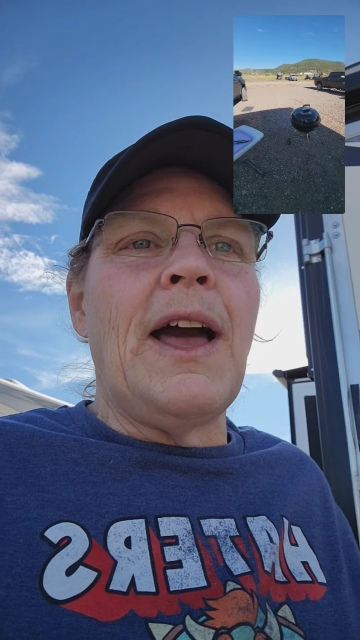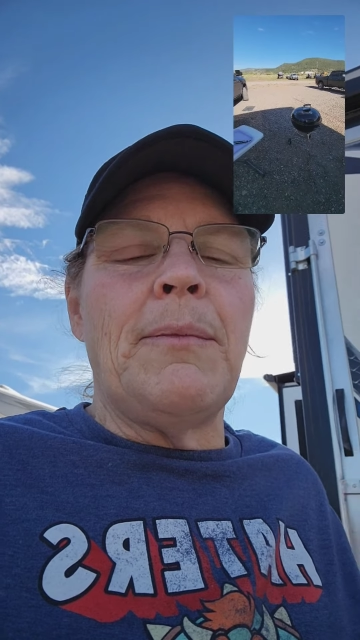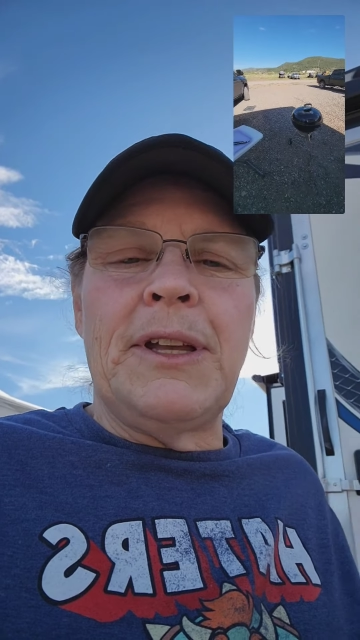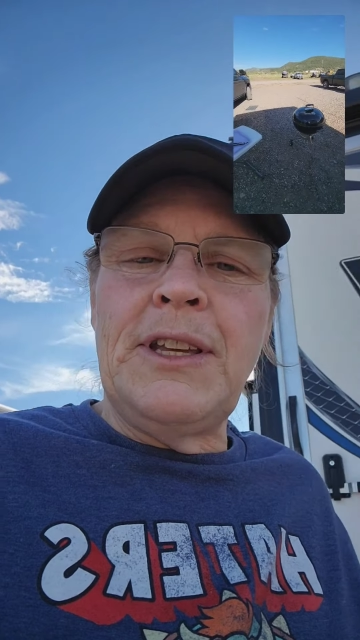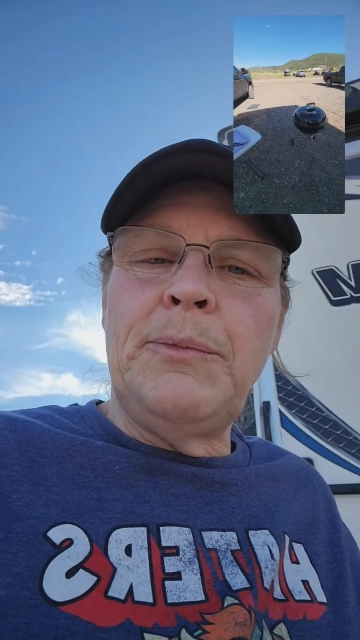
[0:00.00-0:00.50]

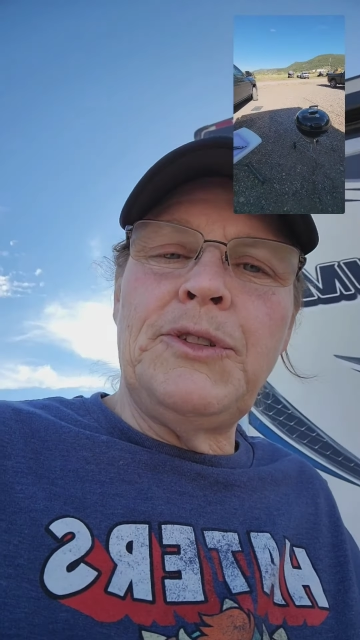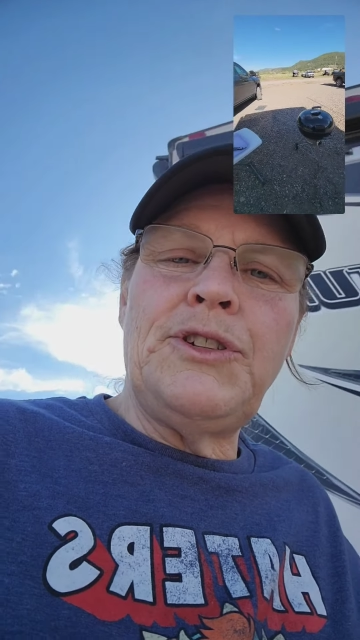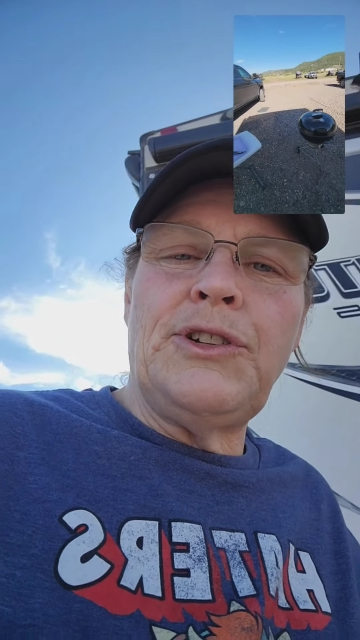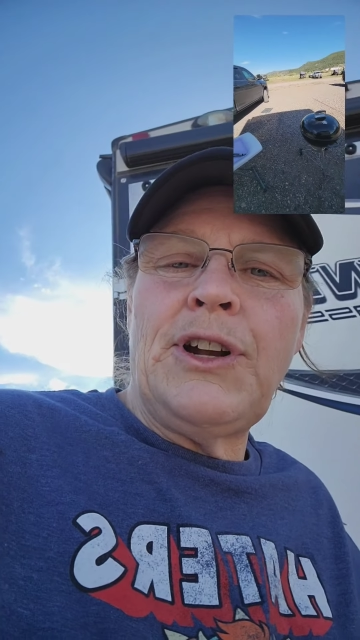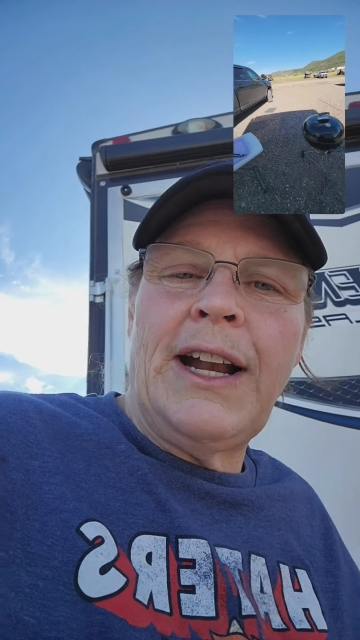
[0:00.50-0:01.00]
got my
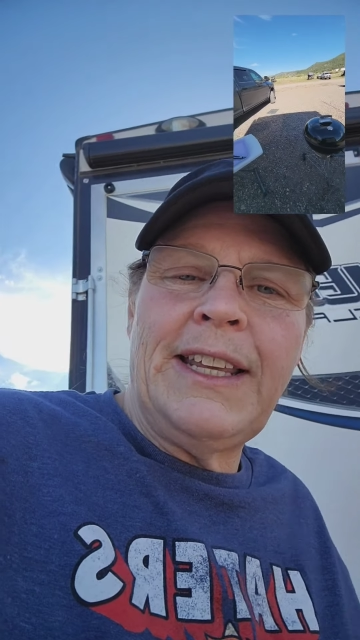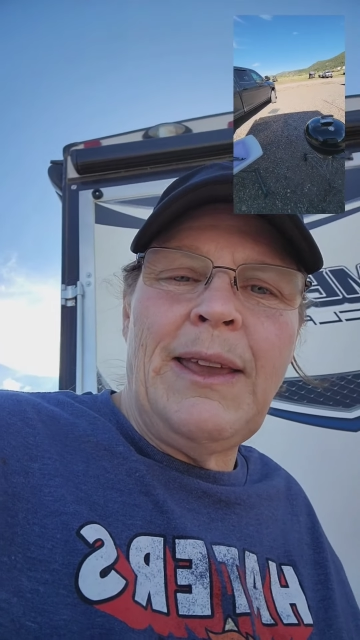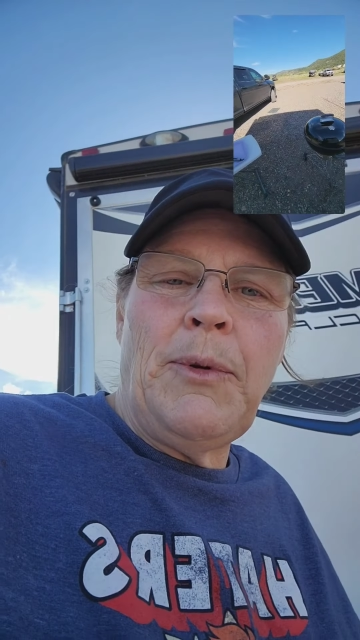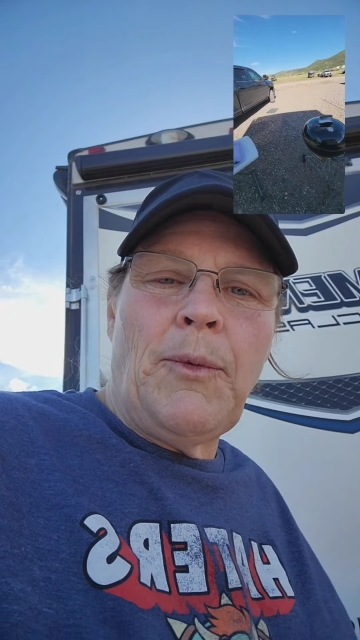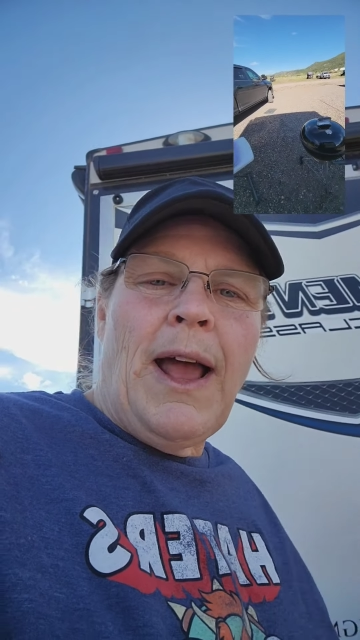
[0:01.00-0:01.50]
temperature trying to
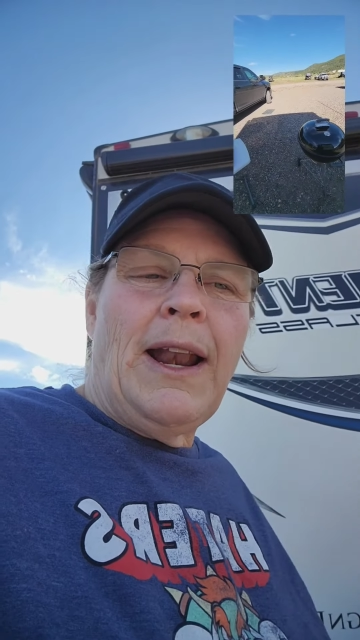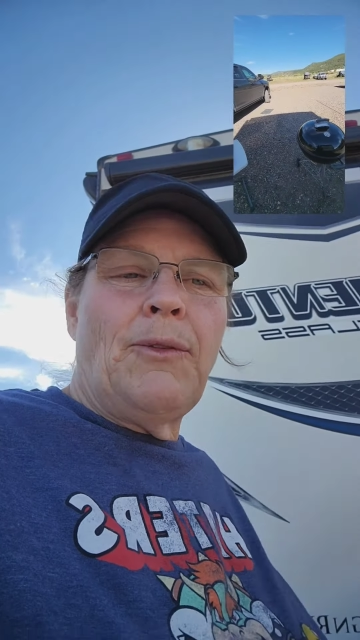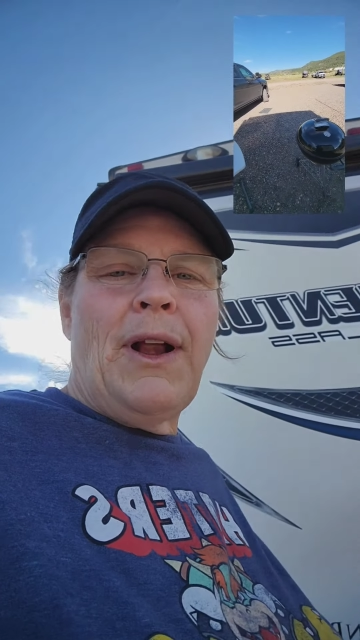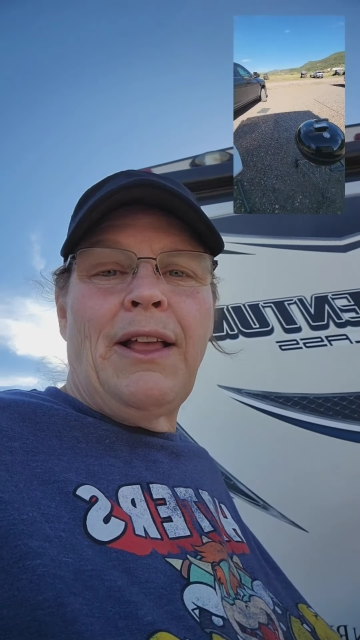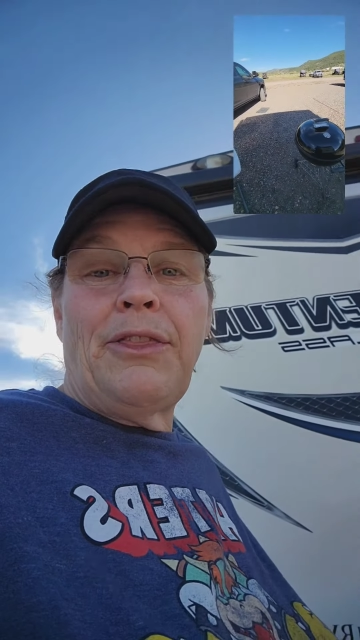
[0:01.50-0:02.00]
keep it right
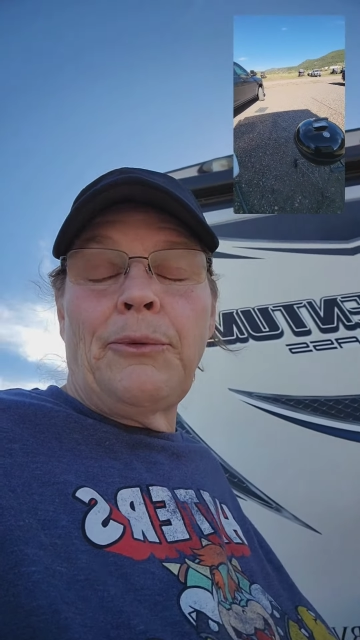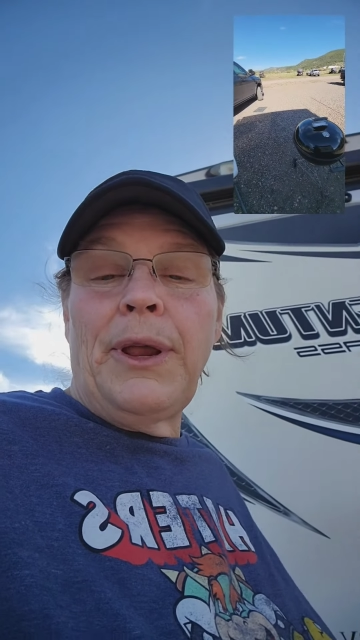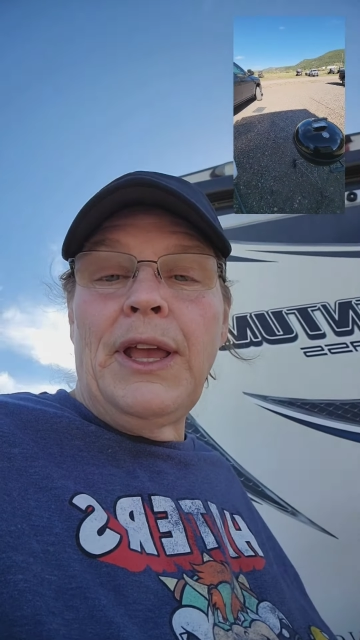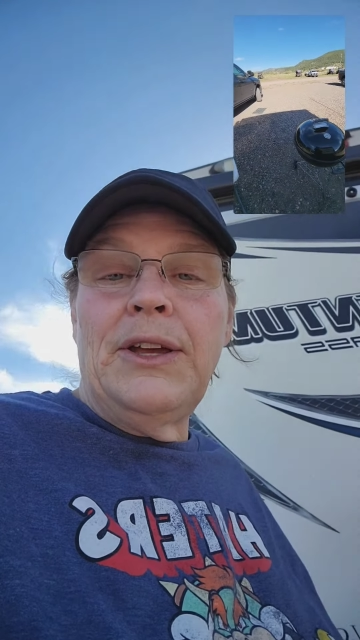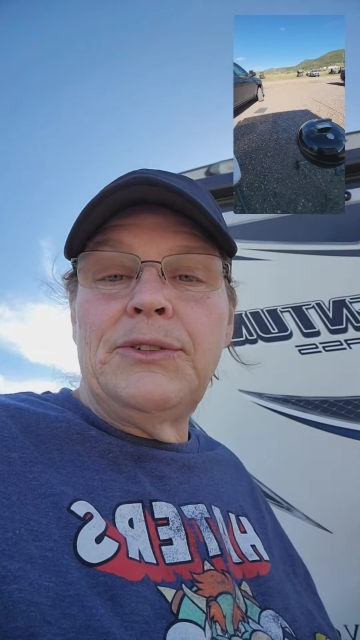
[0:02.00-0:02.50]
around
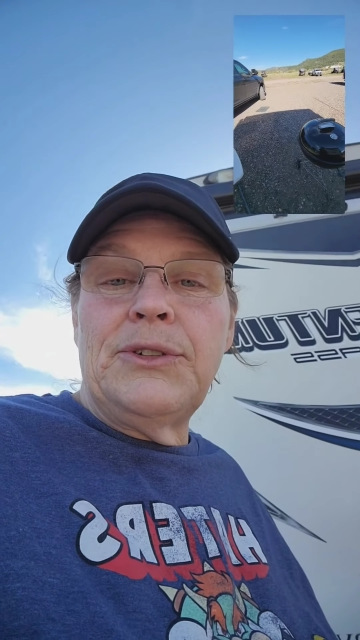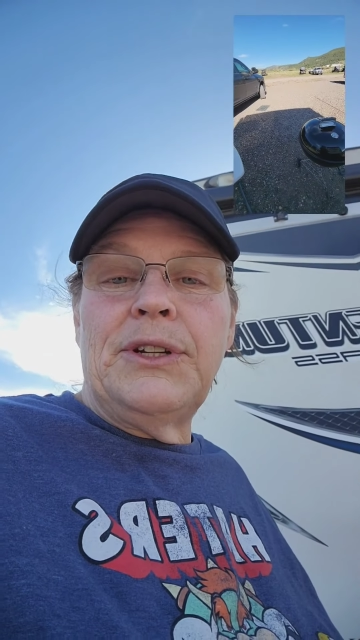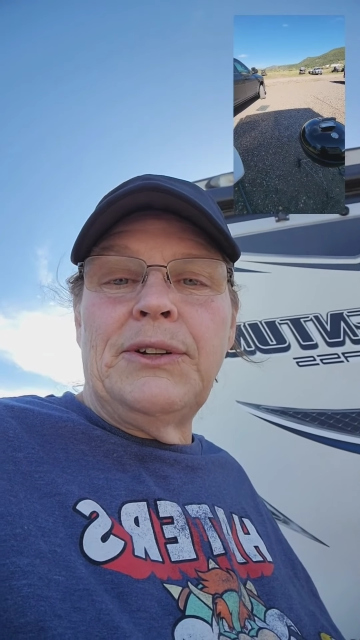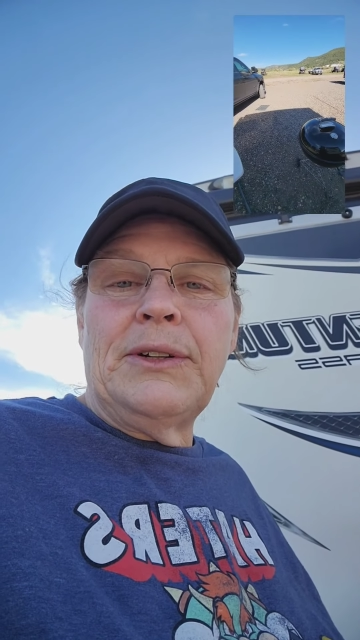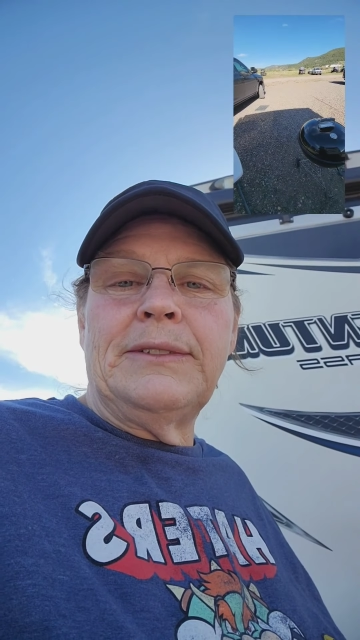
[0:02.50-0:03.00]

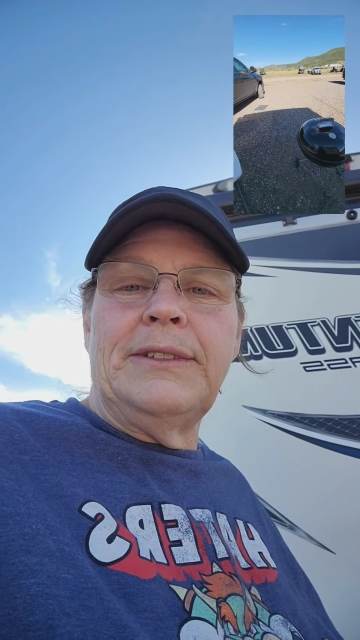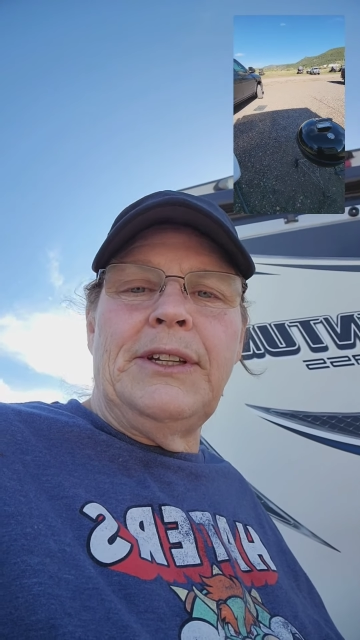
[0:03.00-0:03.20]
300 or,